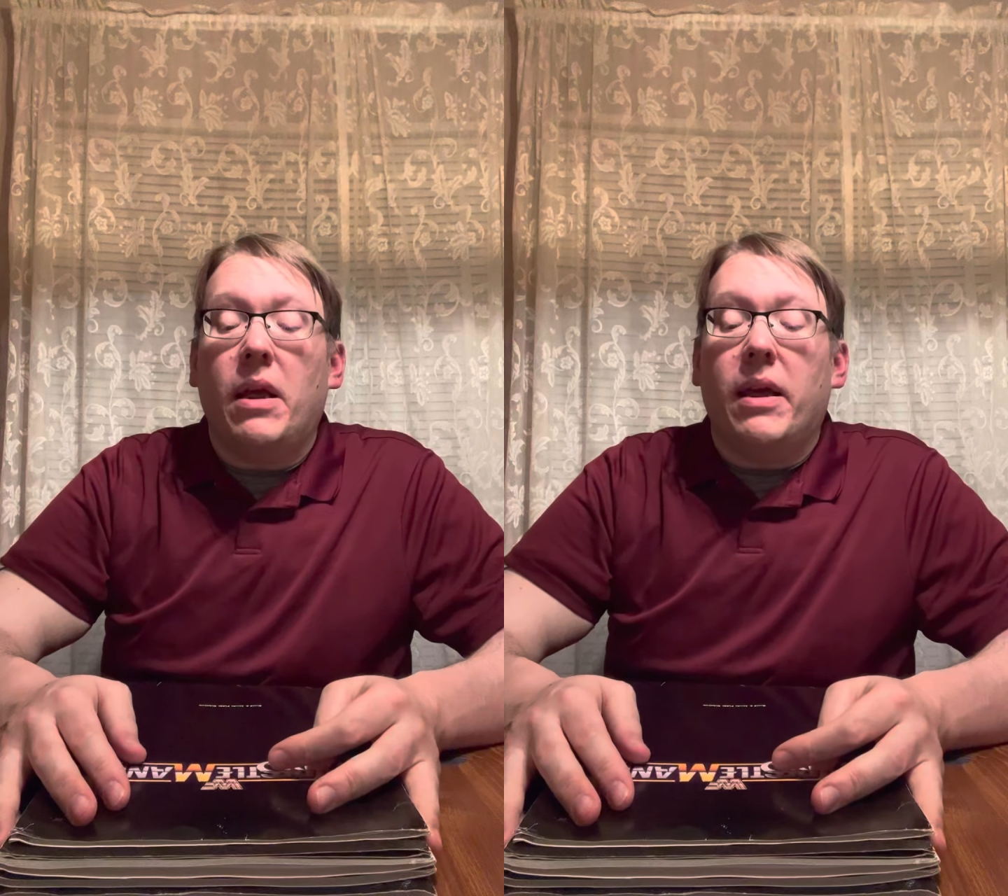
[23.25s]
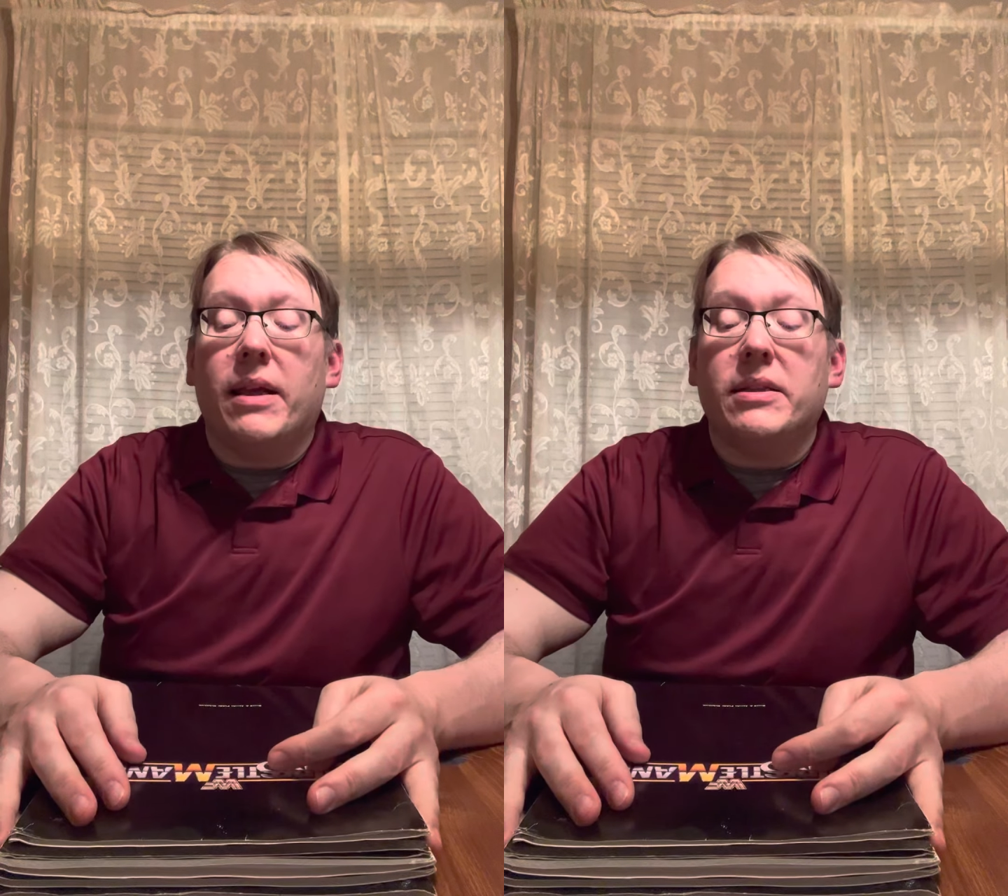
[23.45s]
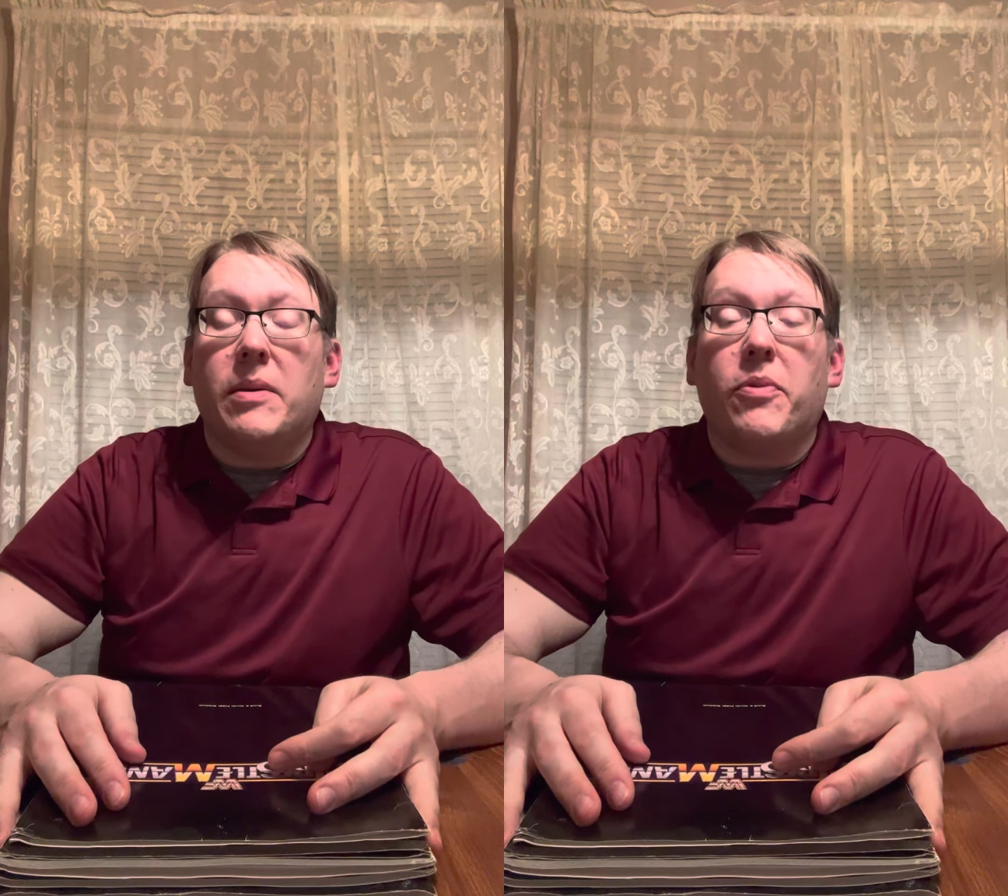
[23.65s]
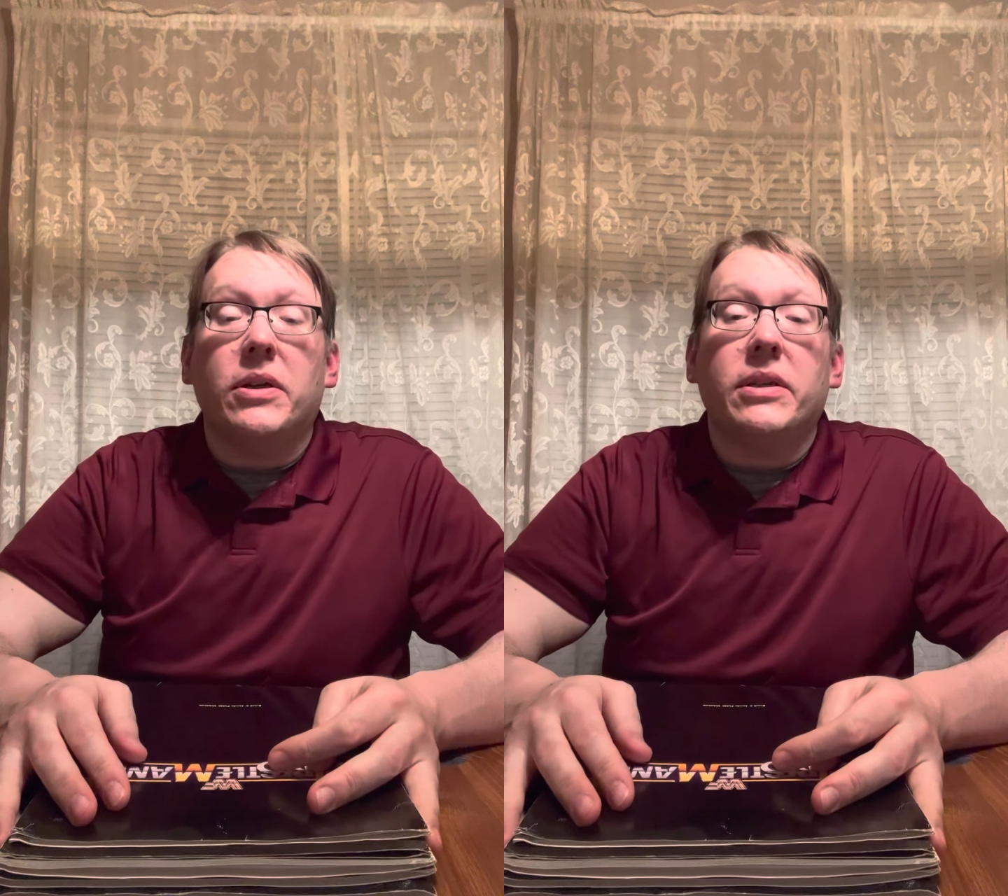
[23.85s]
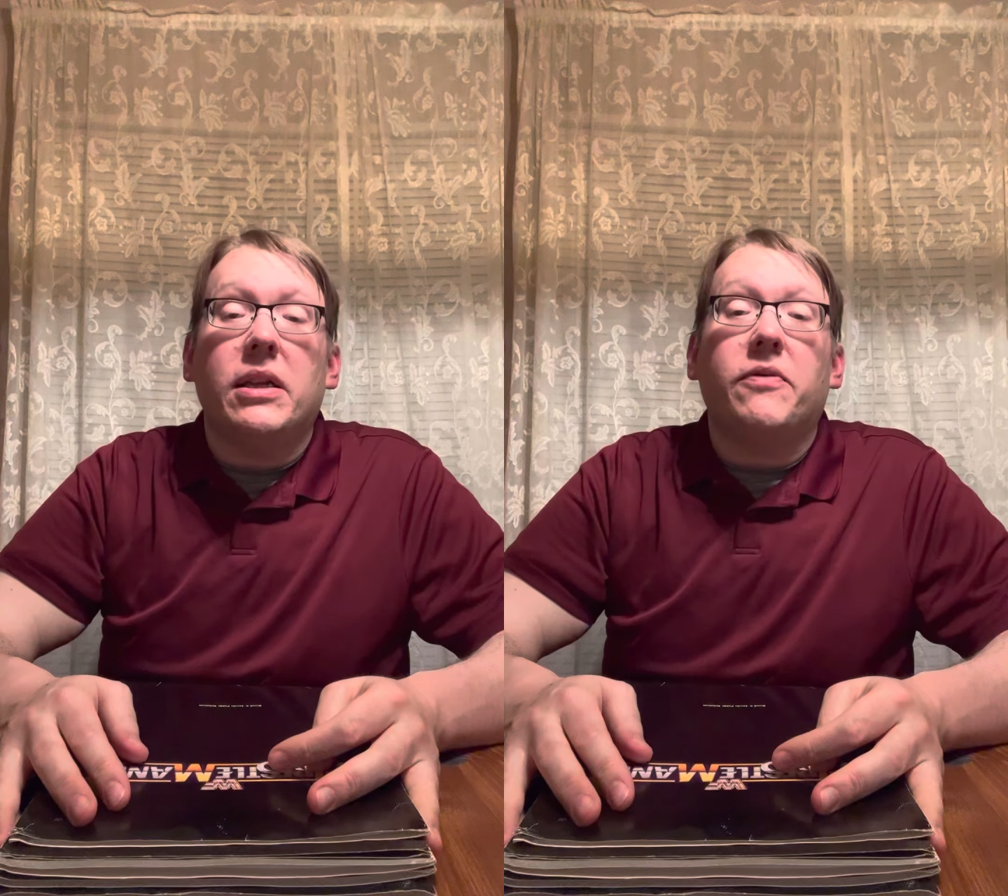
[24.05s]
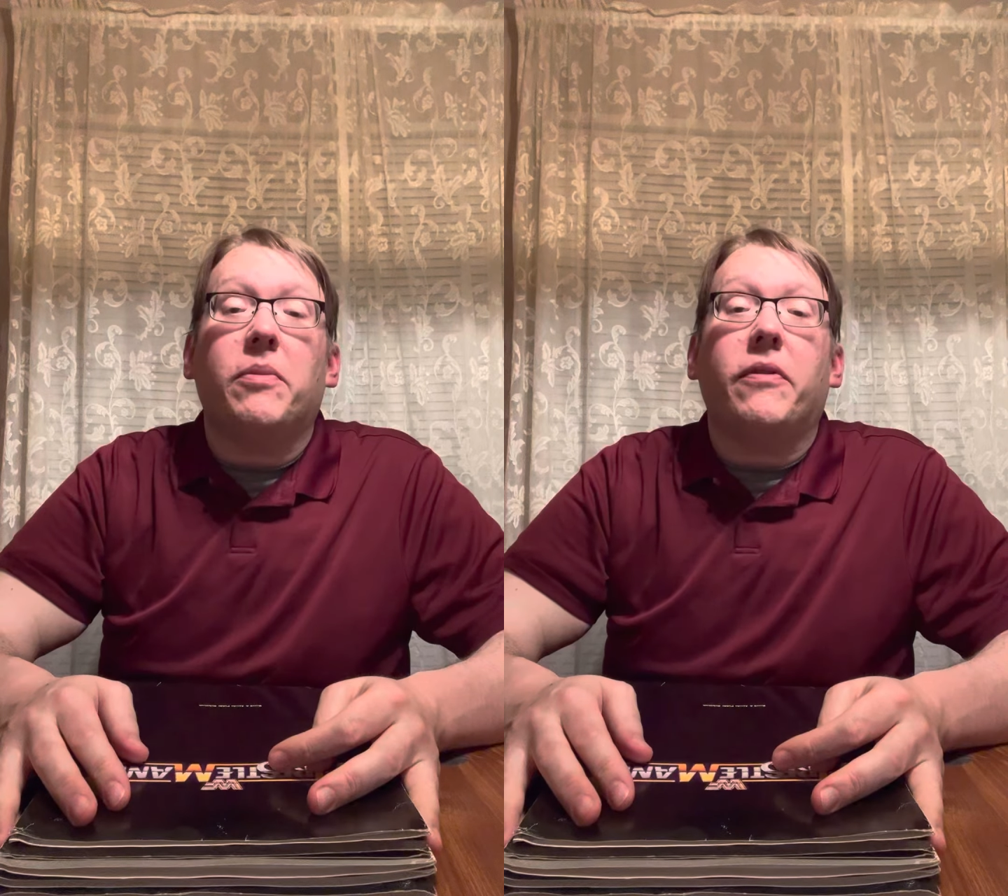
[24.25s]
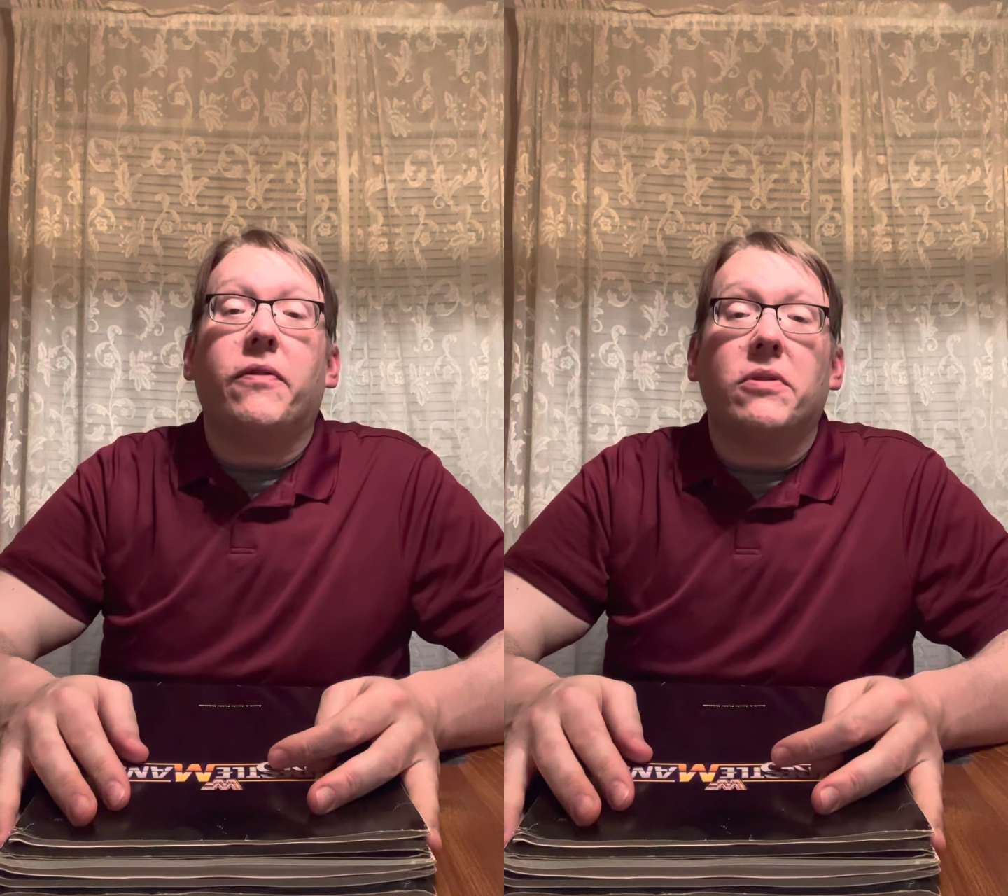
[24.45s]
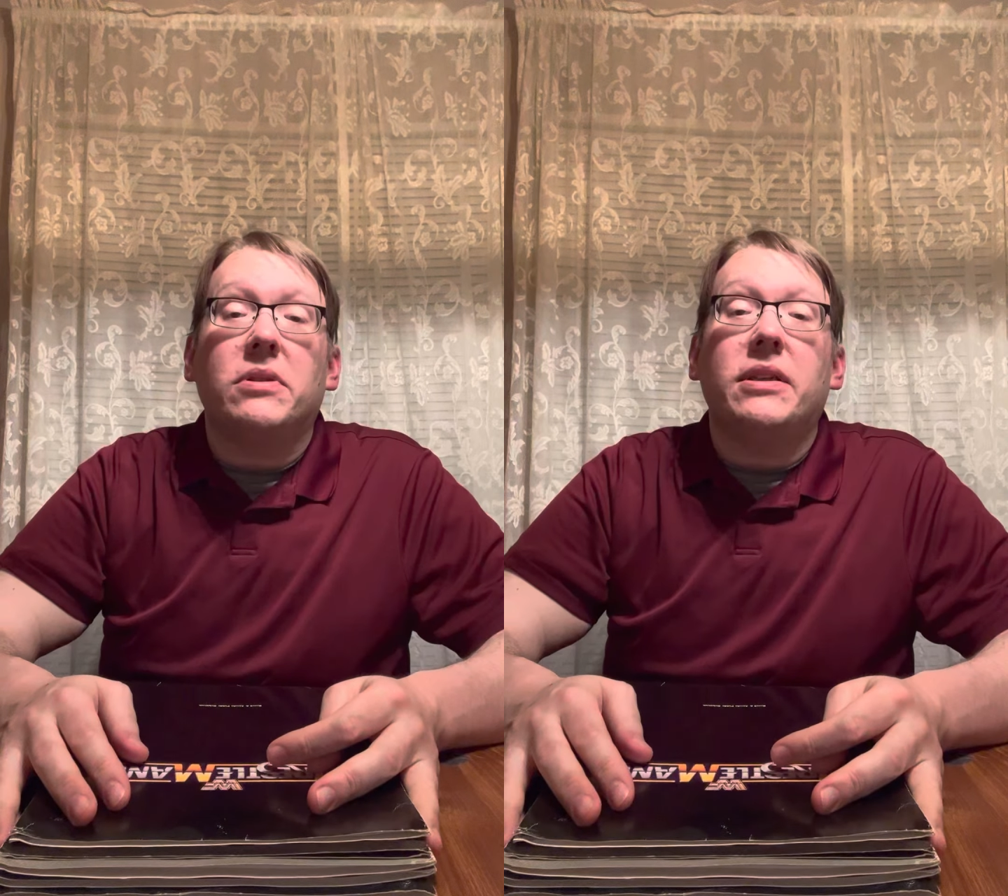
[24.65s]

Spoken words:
It's the press kits from the first